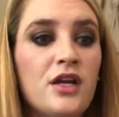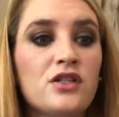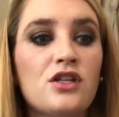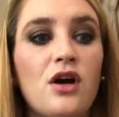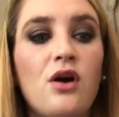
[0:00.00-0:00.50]

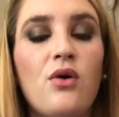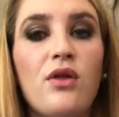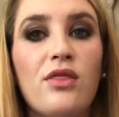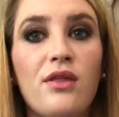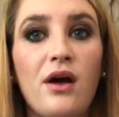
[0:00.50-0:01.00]
So
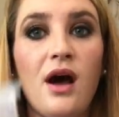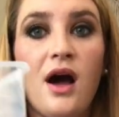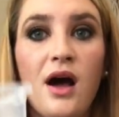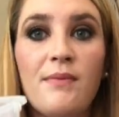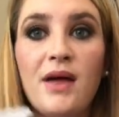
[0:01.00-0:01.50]

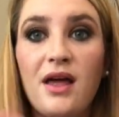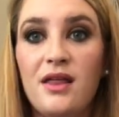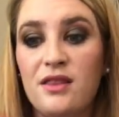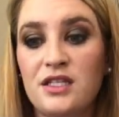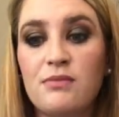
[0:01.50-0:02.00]

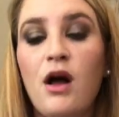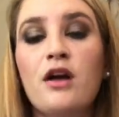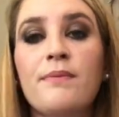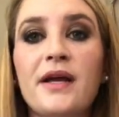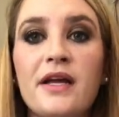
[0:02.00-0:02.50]
the
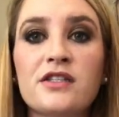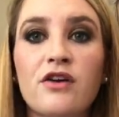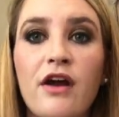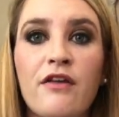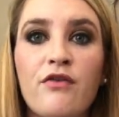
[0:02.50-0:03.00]
smaller bins
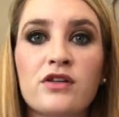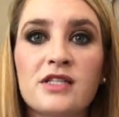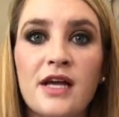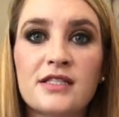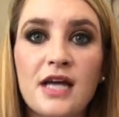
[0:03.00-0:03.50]
are 84
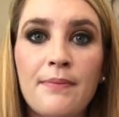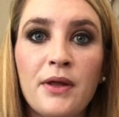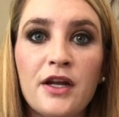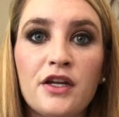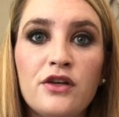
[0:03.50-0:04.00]
cents. I
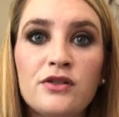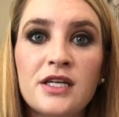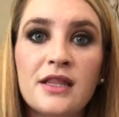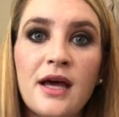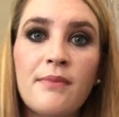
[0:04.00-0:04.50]
plan on
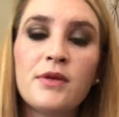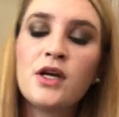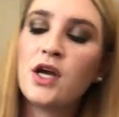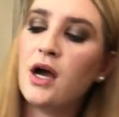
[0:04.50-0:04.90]
using them